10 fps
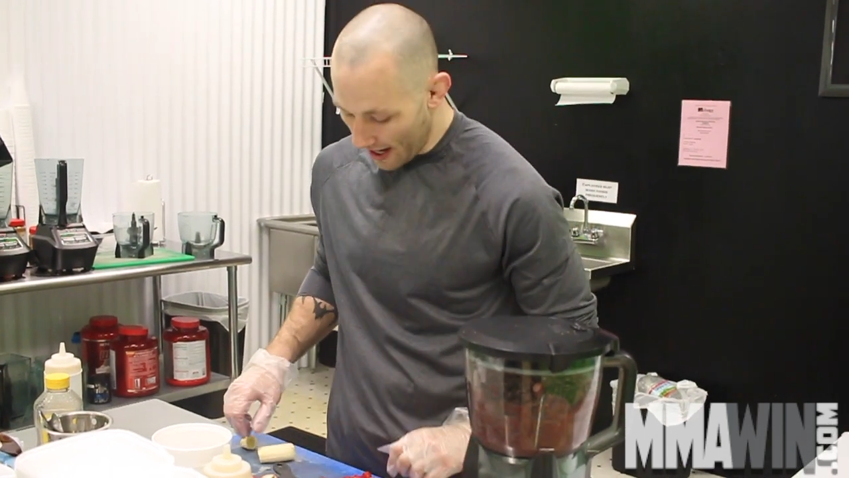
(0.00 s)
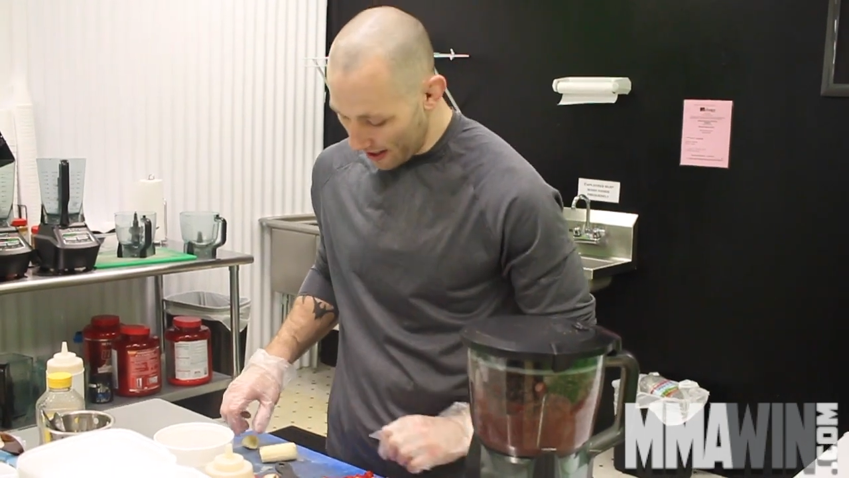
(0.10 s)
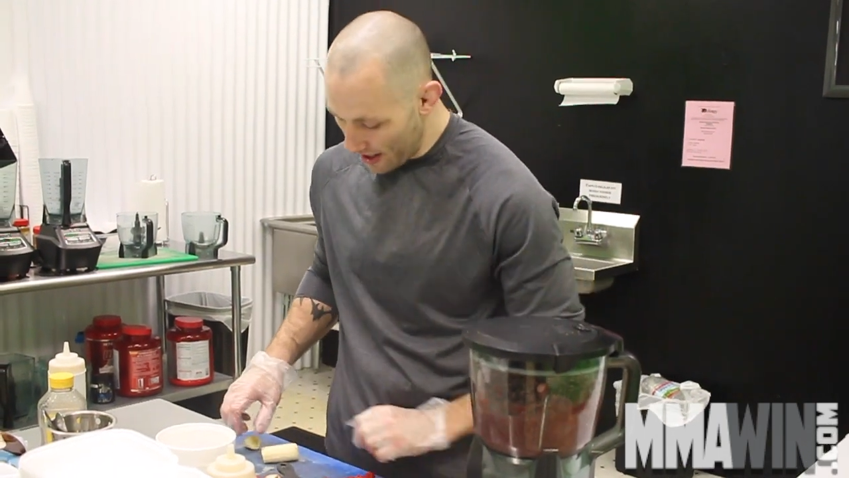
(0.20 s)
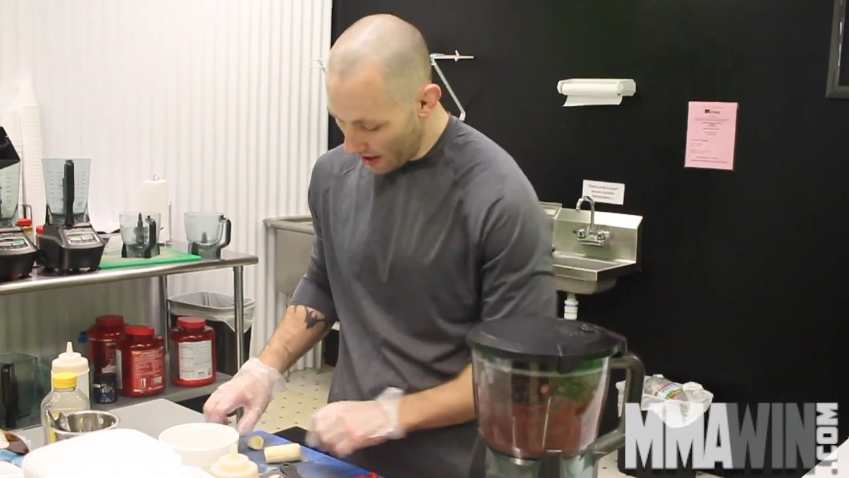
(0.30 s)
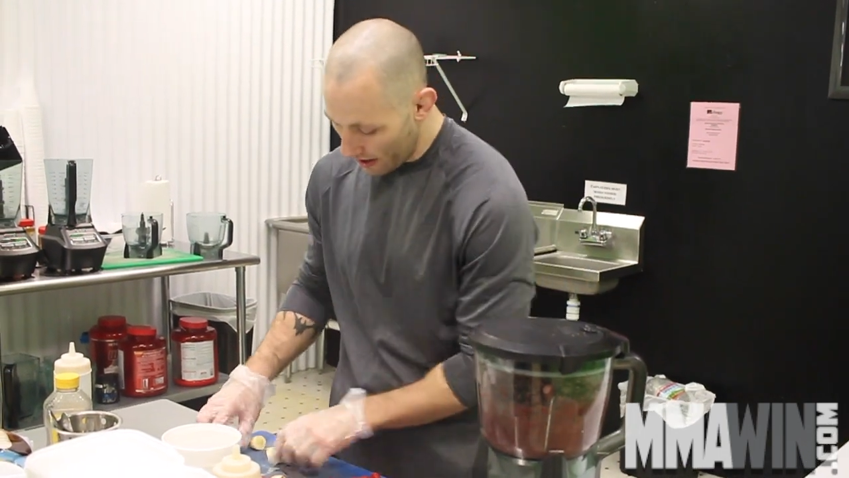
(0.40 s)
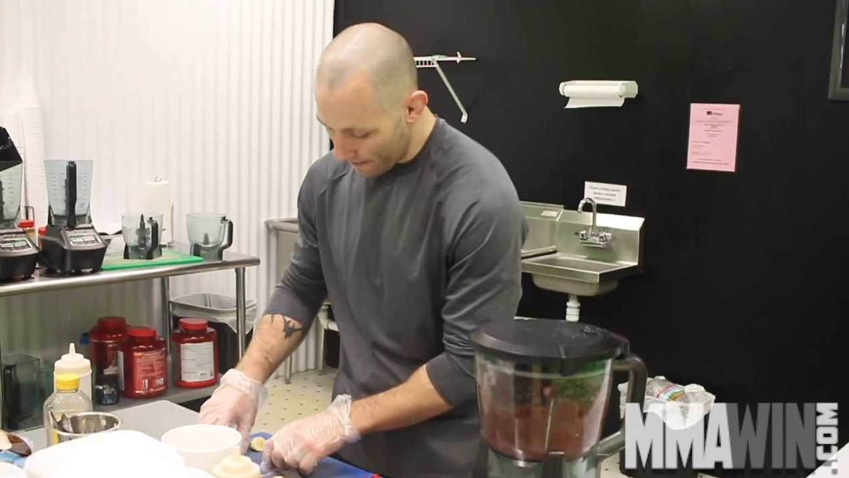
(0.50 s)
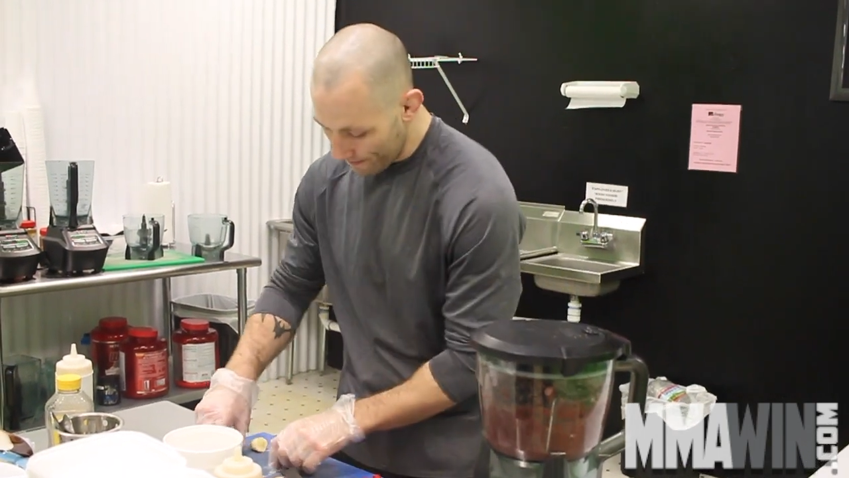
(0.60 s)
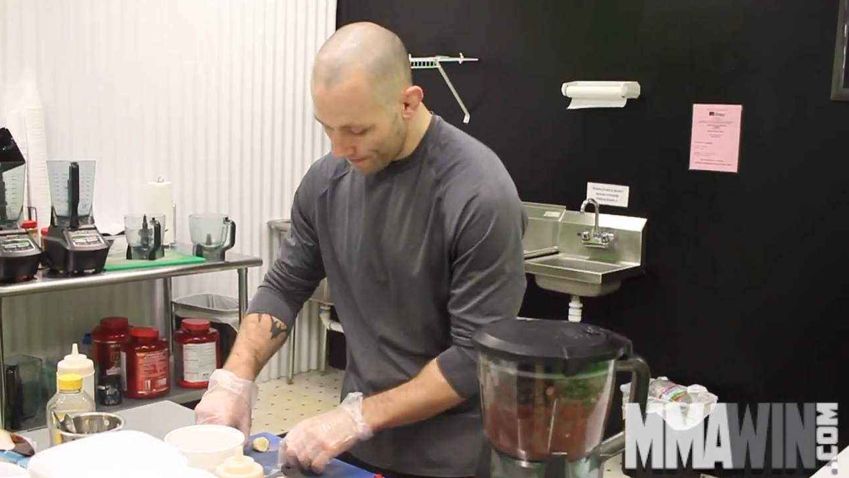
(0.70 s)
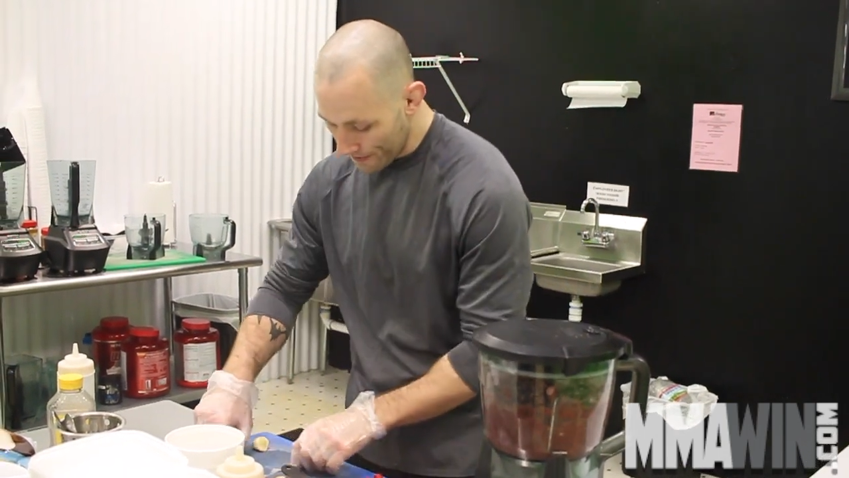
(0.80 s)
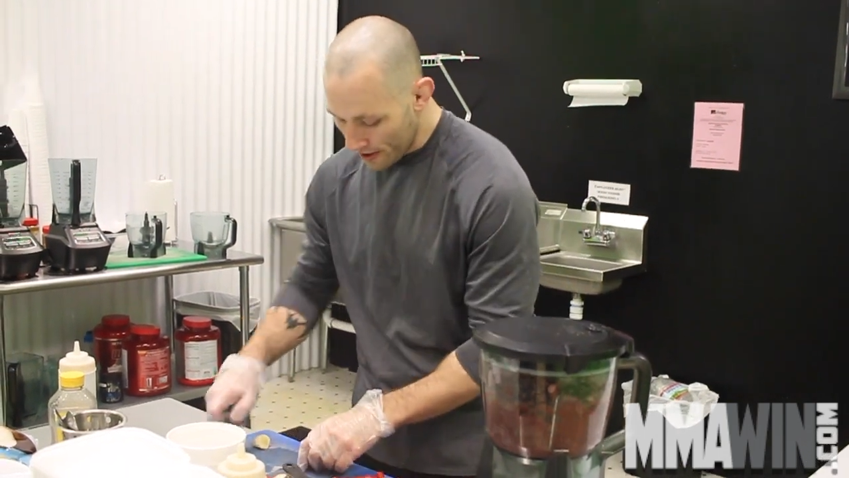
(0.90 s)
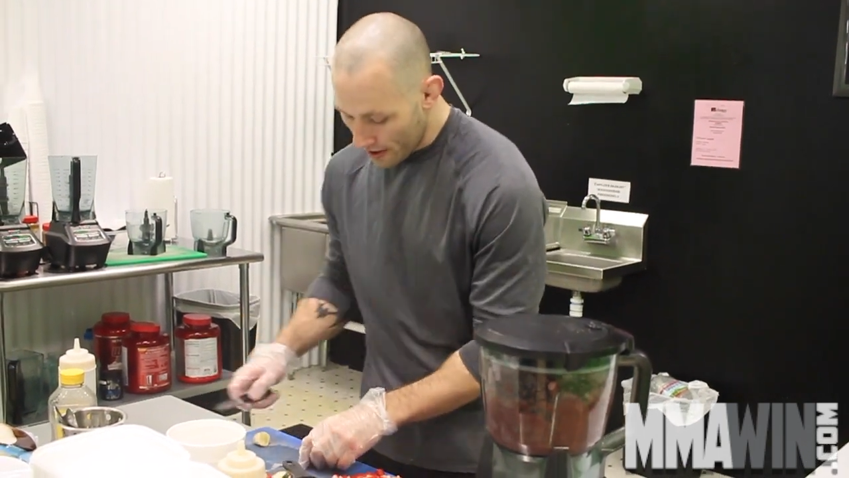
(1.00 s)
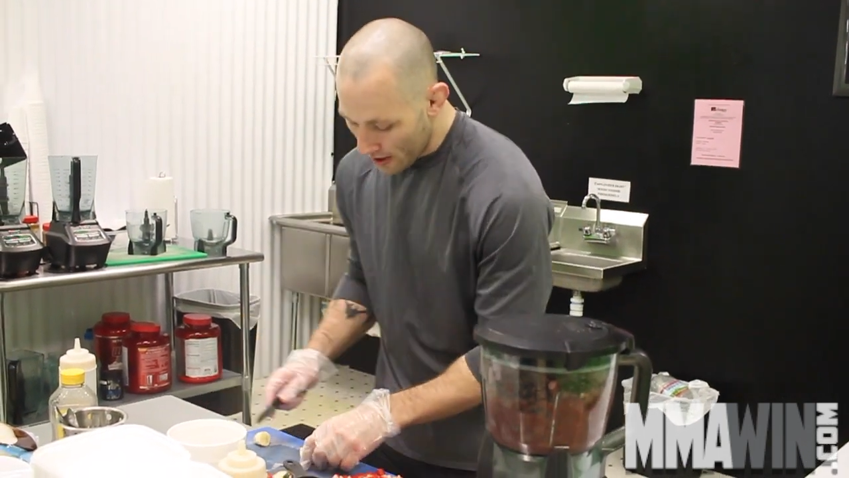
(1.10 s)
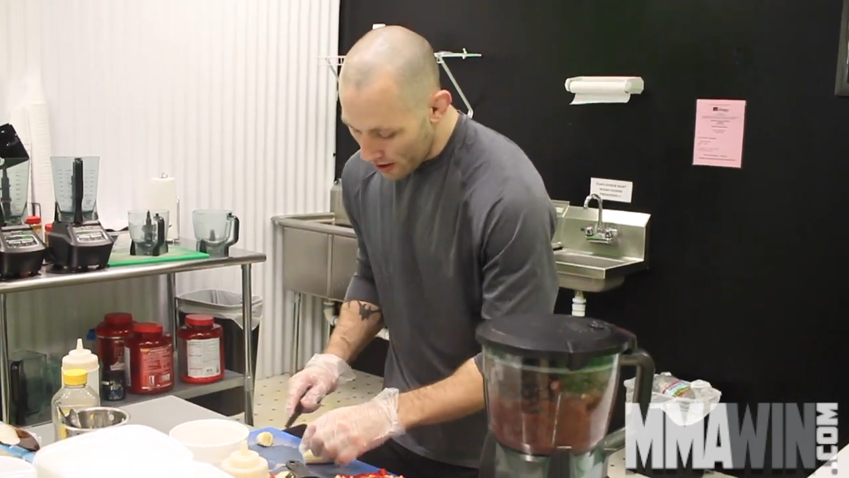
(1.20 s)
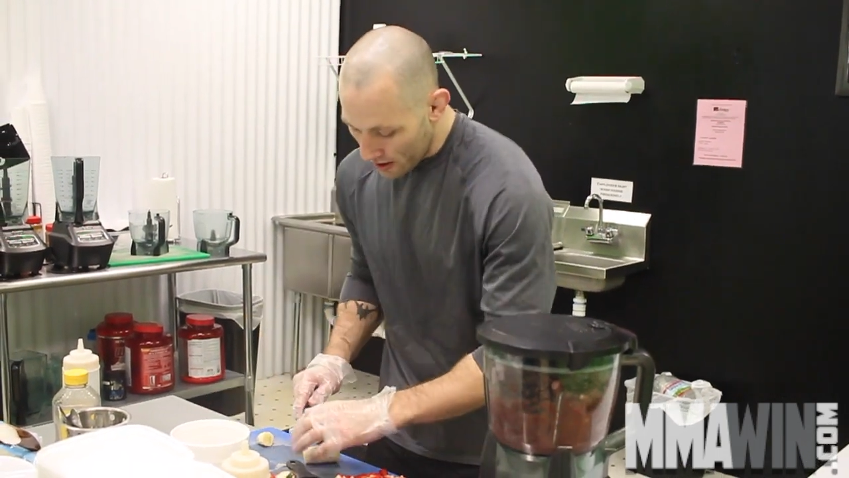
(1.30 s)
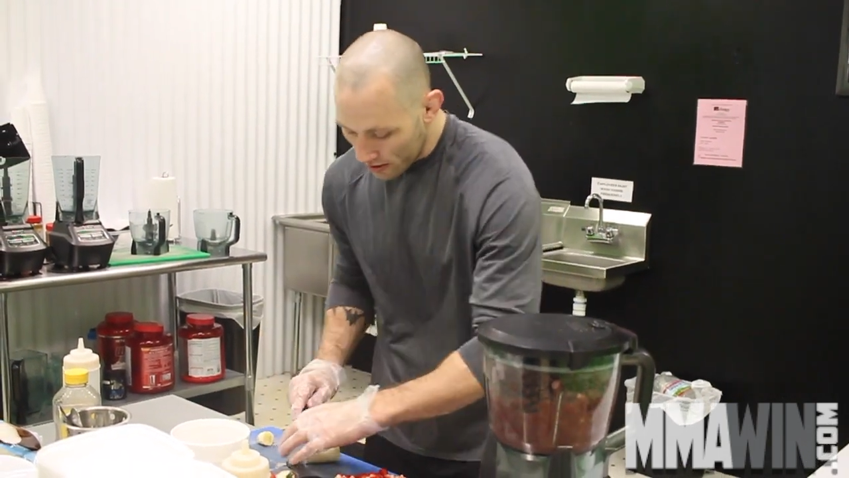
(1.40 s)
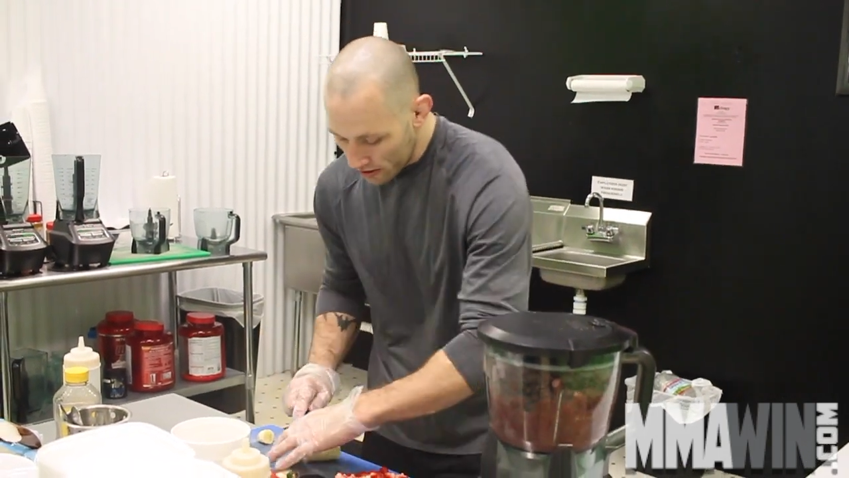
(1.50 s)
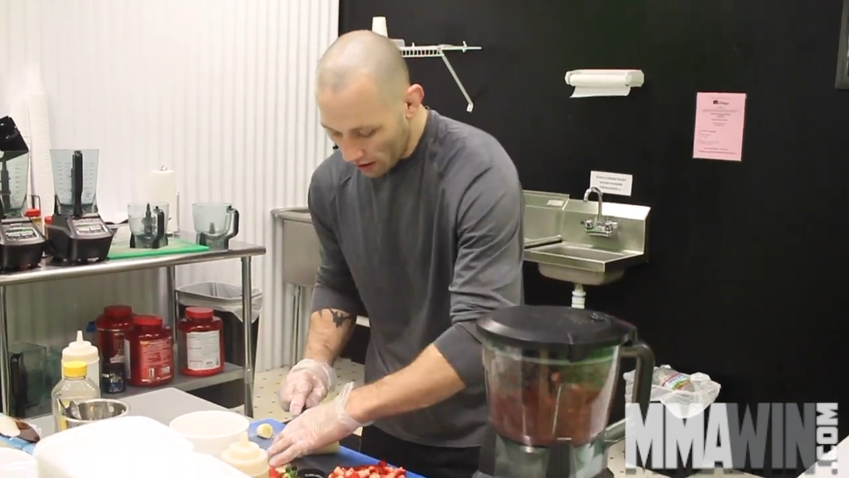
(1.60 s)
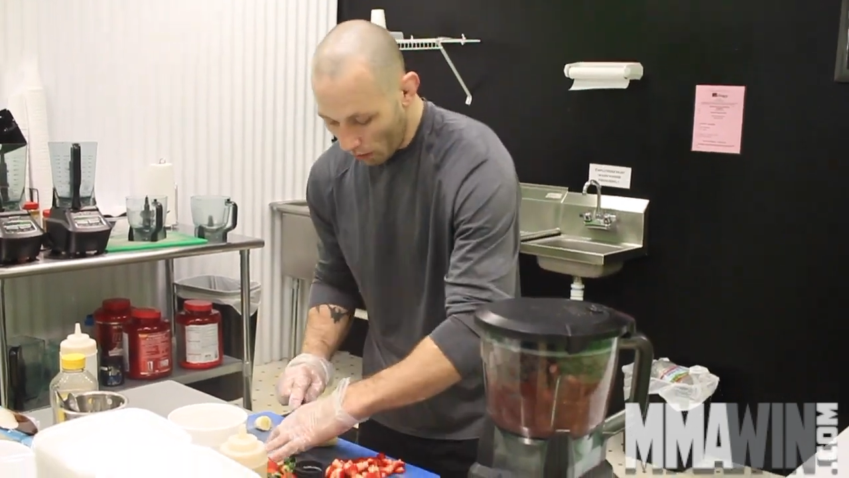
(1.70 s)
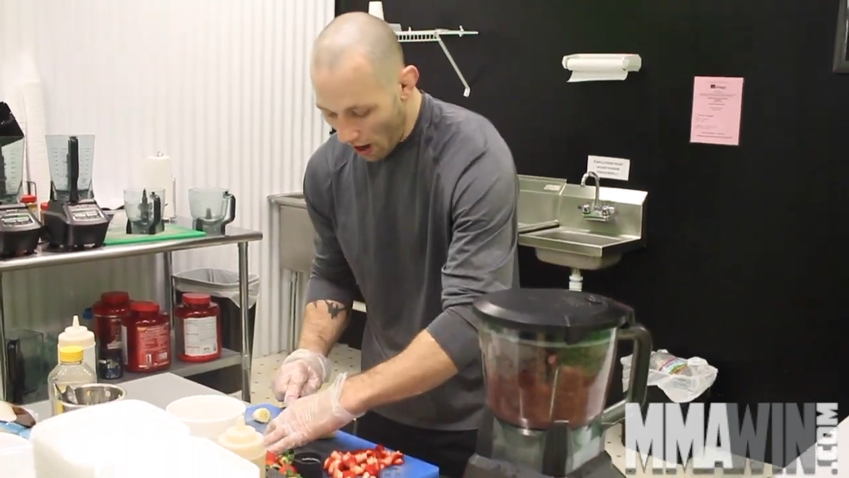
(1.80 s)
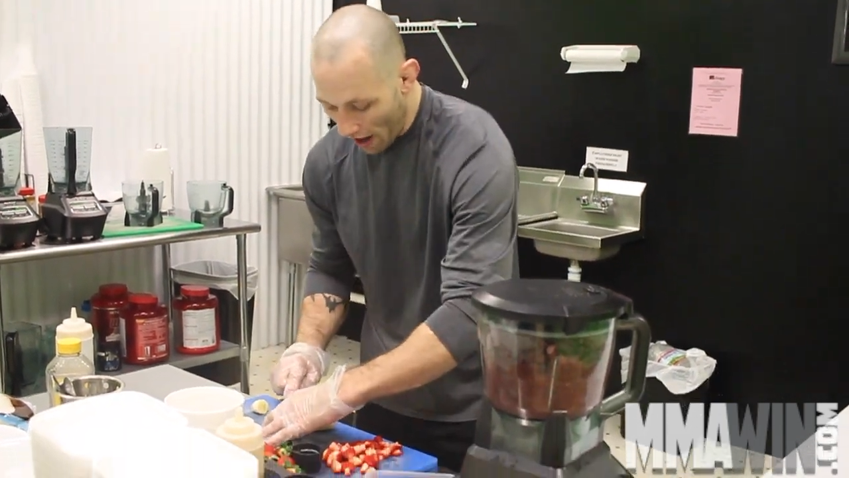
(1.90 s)
technique.
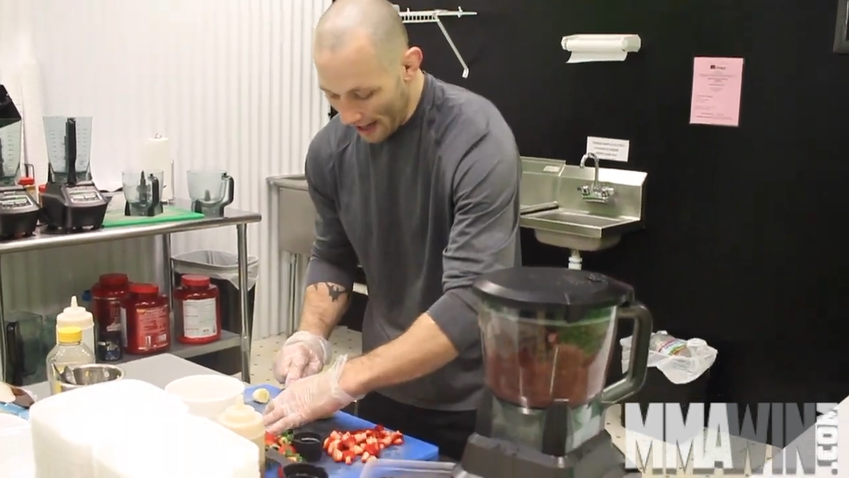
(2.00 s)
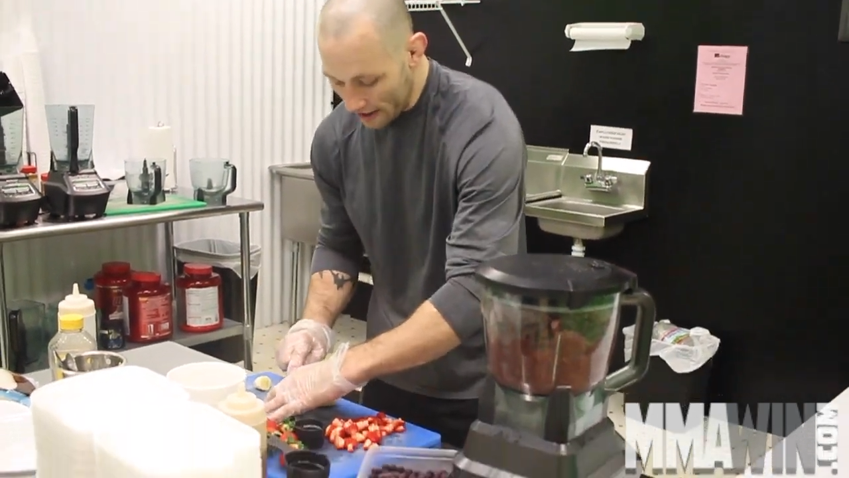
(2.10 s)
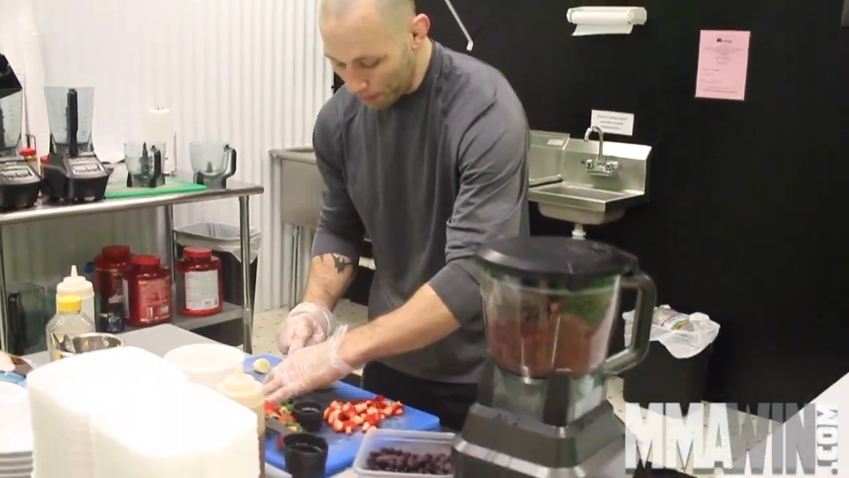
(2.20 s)
So while that's